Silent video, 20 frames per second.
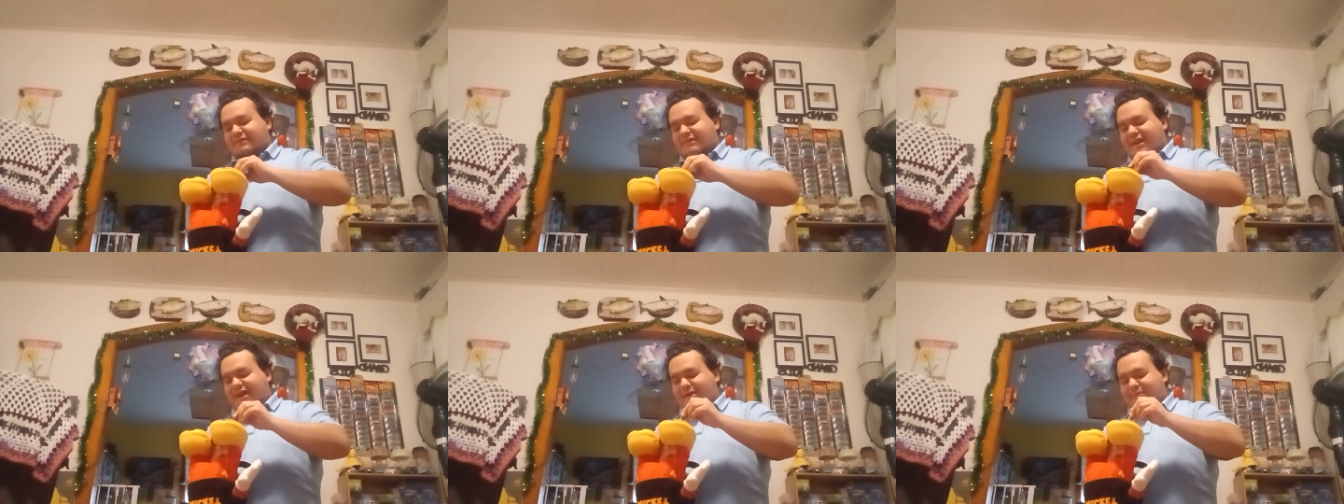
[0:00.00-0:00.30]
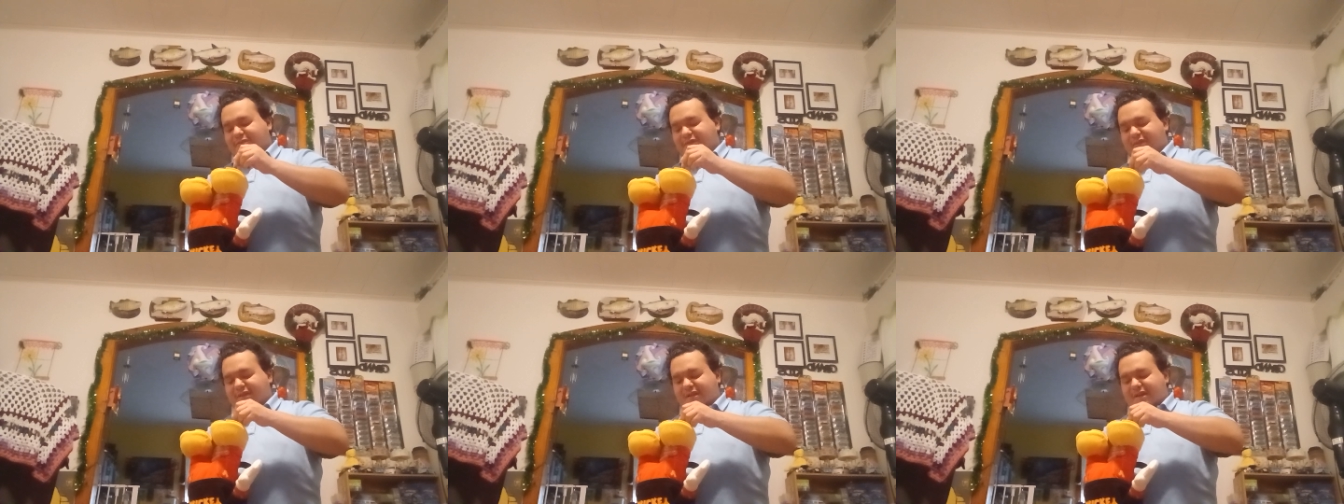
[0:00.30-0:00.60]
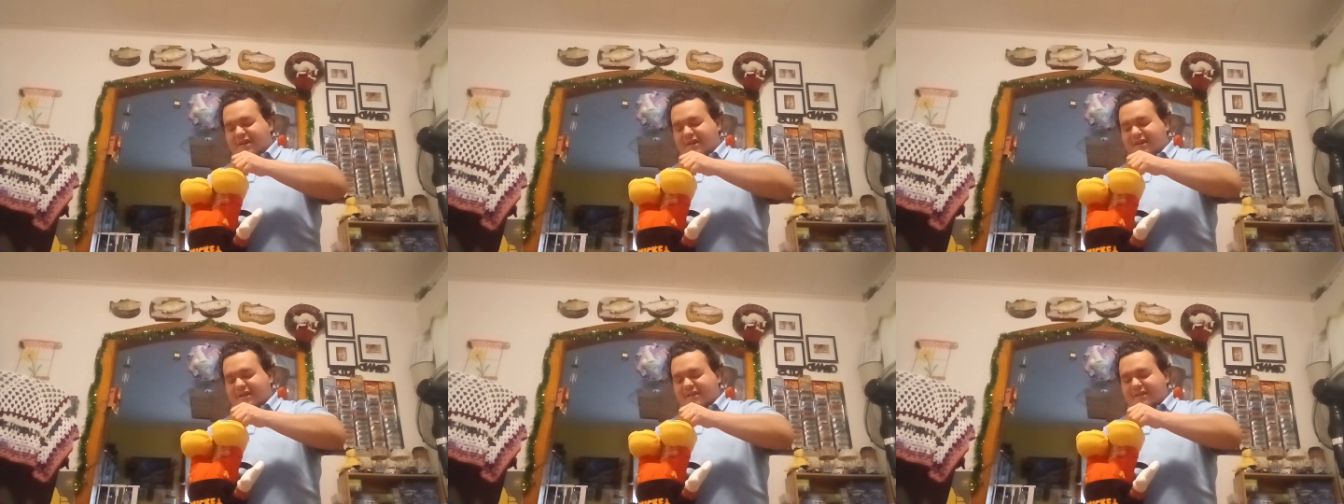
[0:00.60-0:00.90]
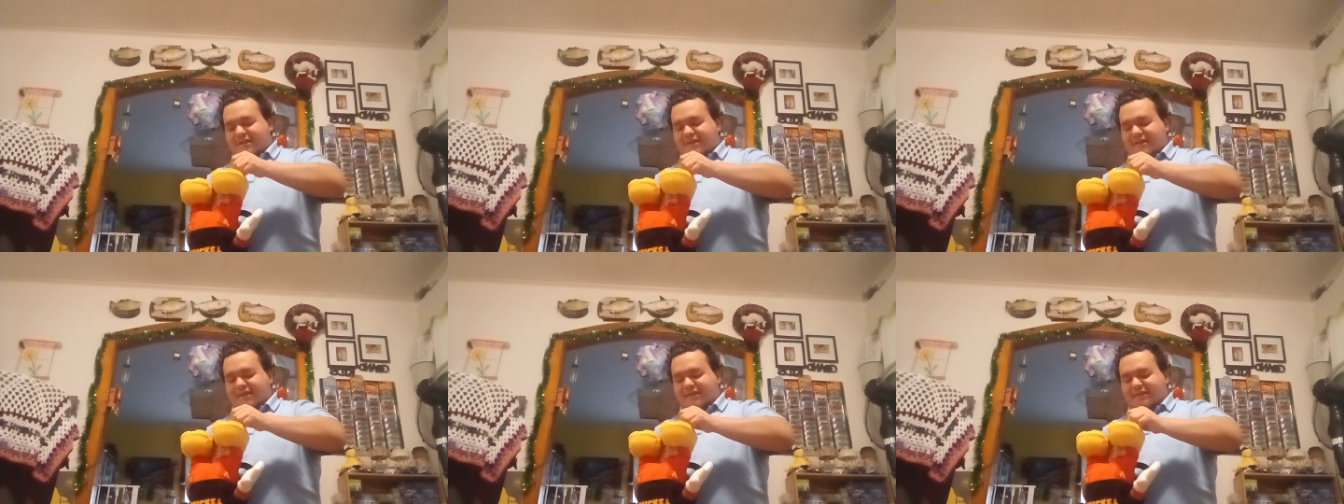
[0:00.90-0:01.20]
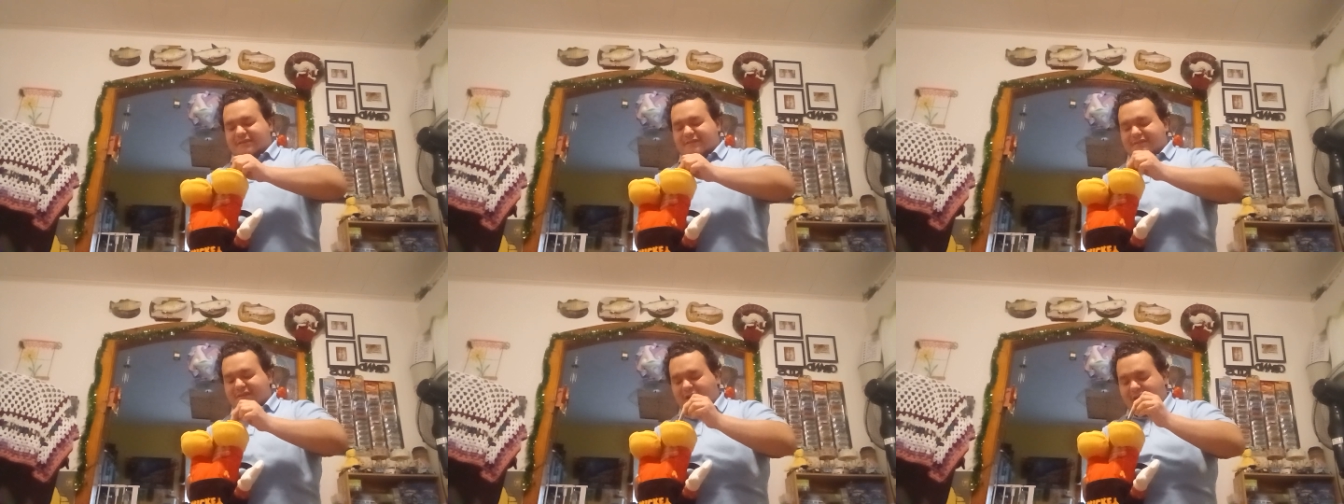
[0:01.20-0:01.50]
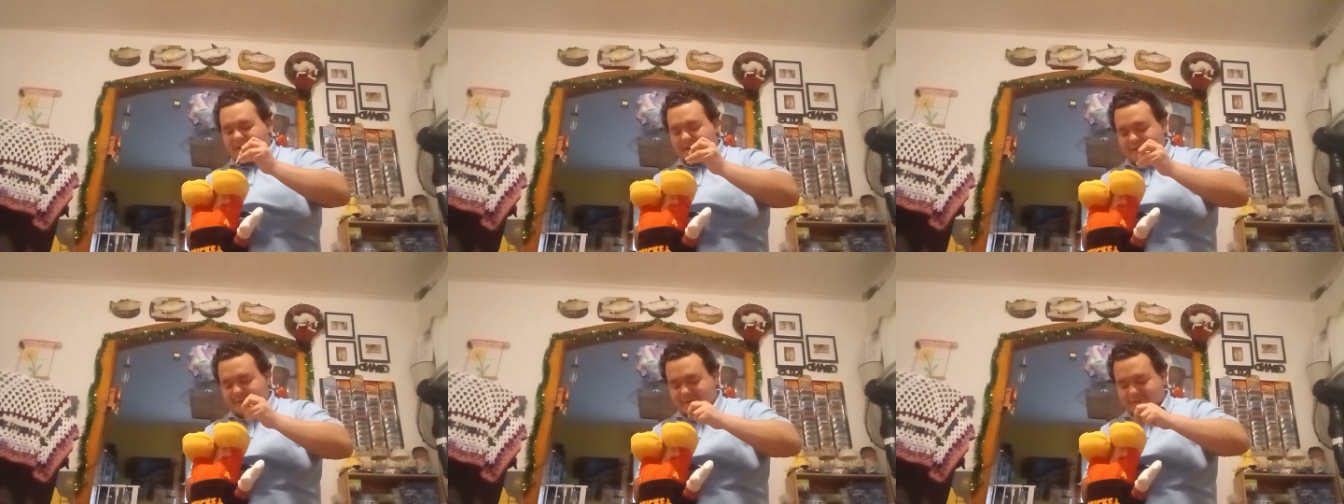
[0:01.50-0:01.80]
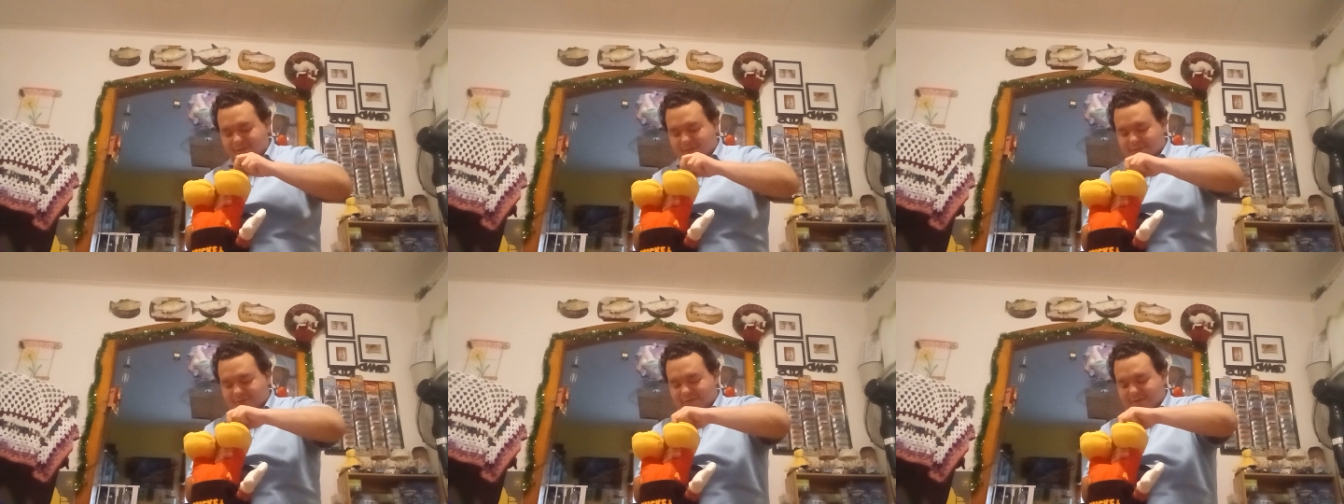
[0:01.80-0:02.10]
M to the eye, it died.
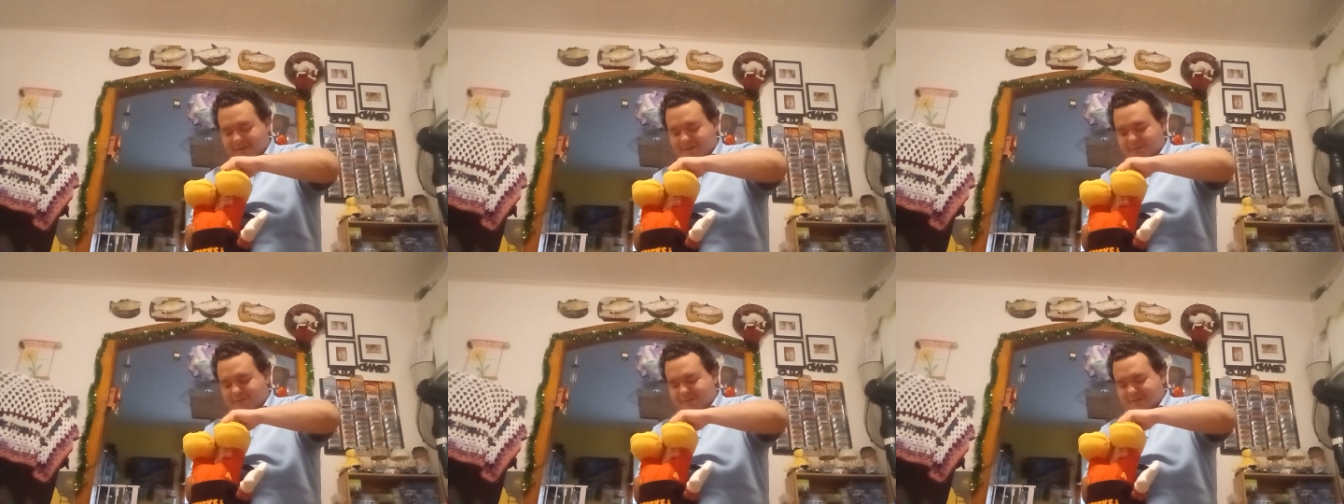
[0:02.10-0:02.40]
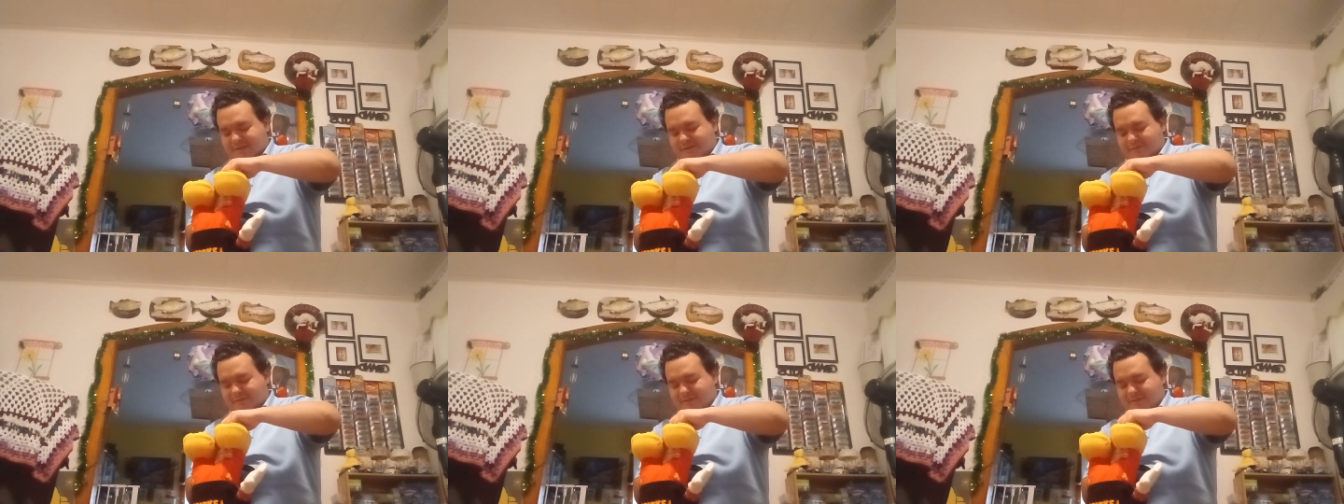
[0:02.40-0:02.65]
So I was like, okay,